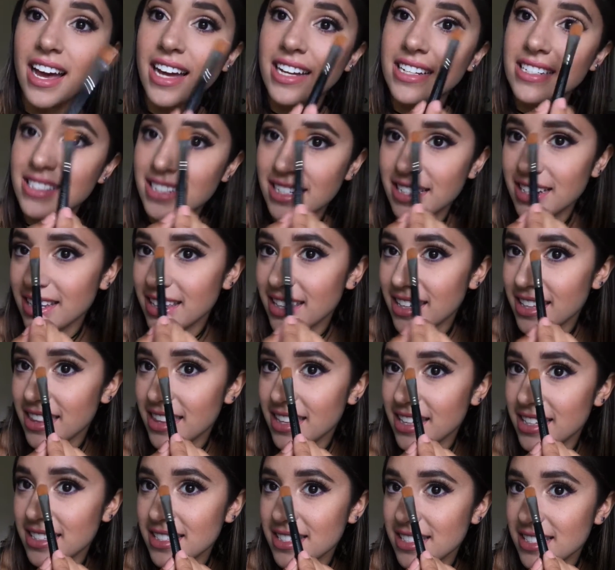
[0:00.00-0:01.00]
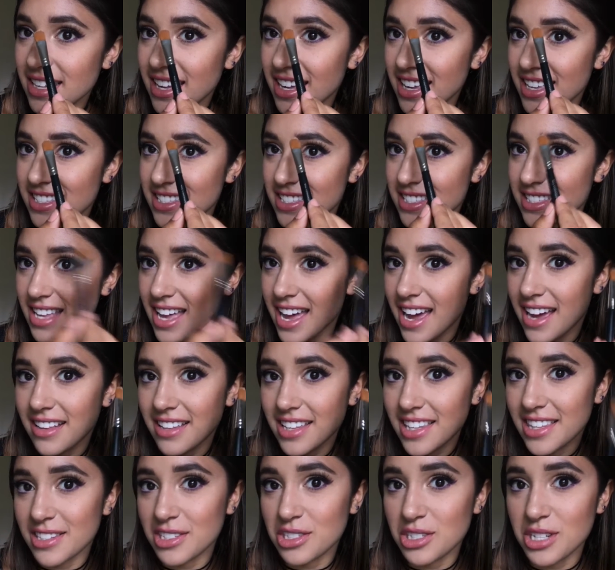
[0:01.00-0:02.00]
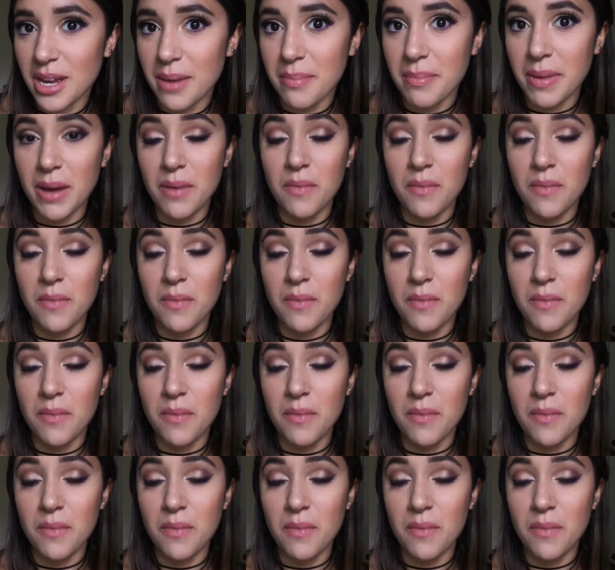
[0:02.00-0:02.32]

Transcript: I didn't get this exactly the shape